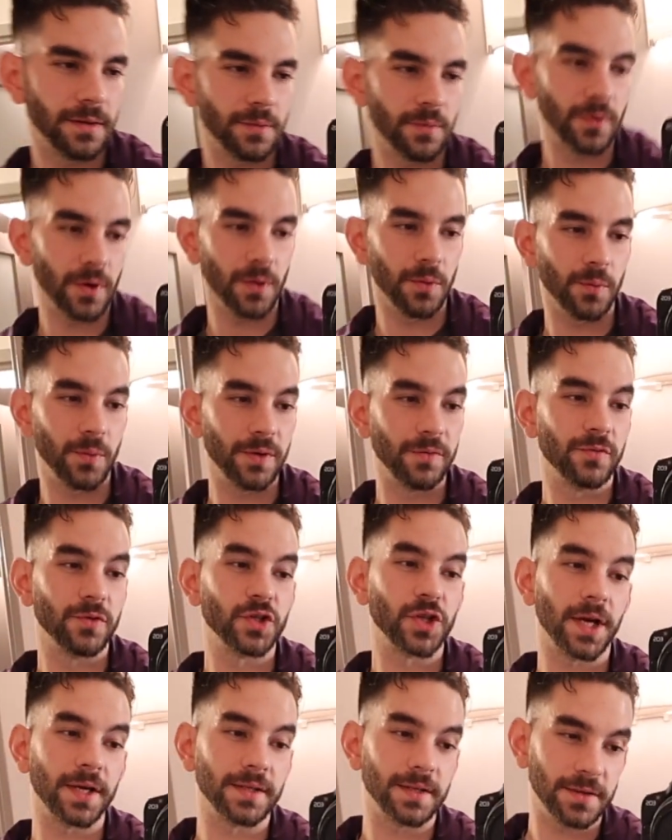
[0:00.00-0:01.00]
Well, we've
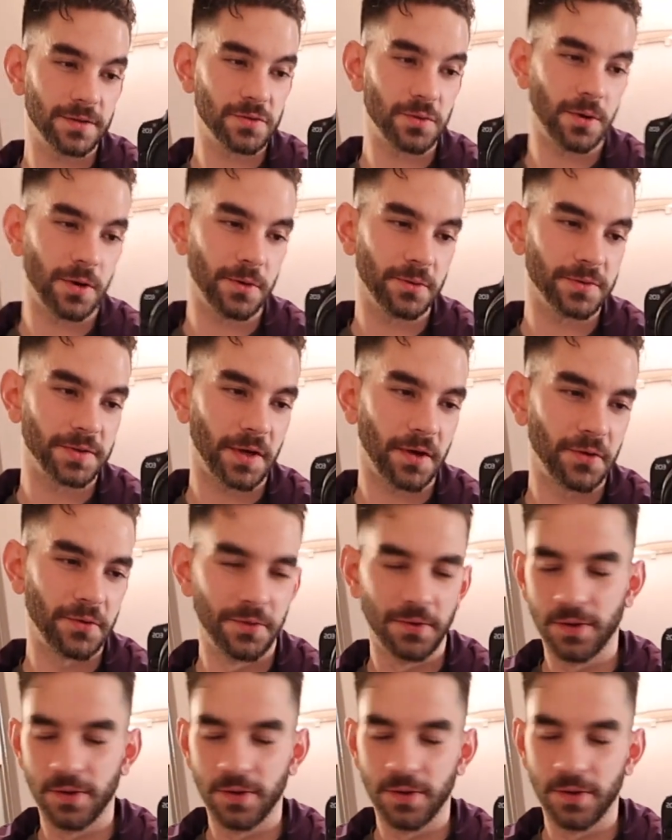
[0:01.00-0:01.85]
checked into our hotel.